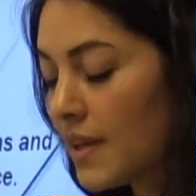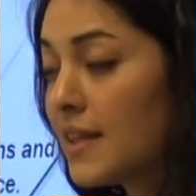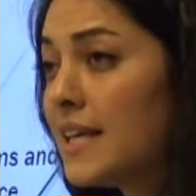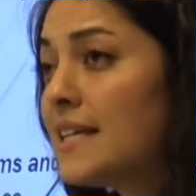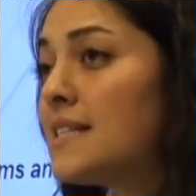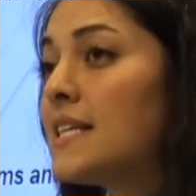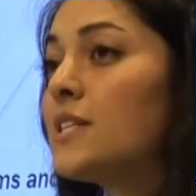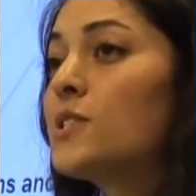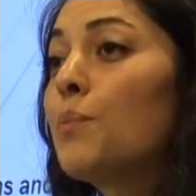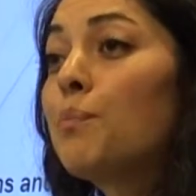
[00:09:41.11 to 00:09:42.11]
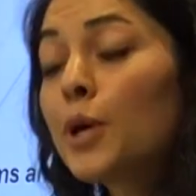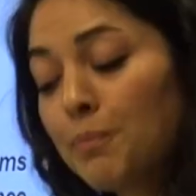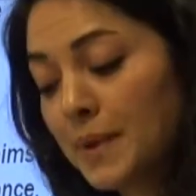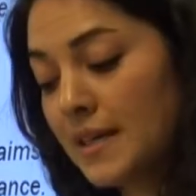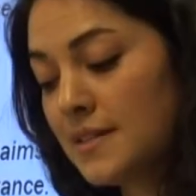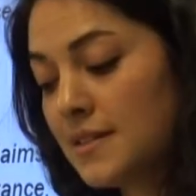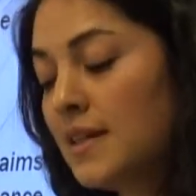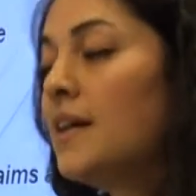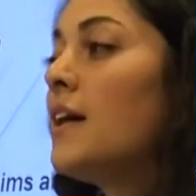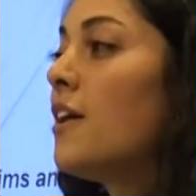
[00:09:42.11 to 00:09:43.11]
This is the purpose
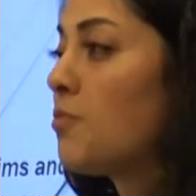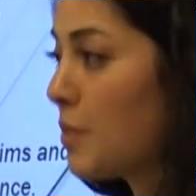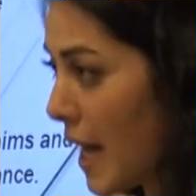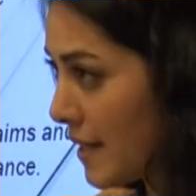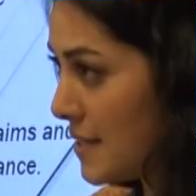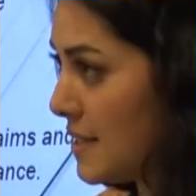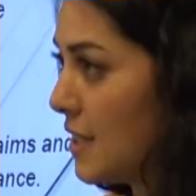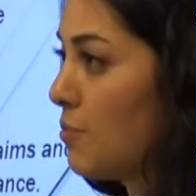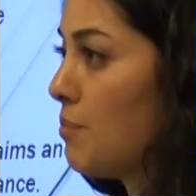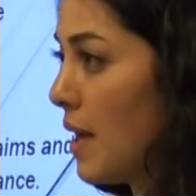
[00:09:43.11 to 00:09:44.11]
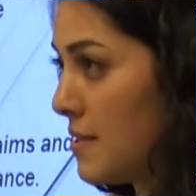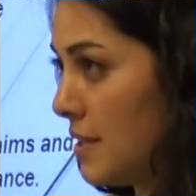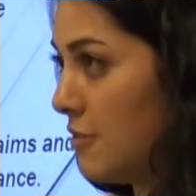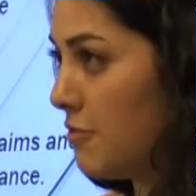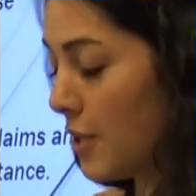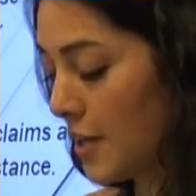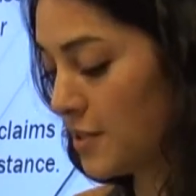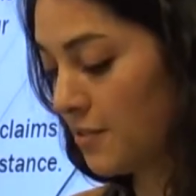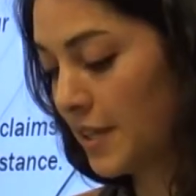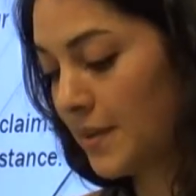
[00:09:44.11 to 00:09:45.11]
of practicing positive
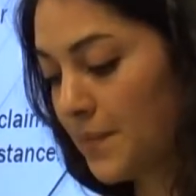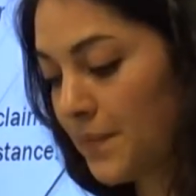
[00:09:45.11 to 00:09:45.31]
philosophy.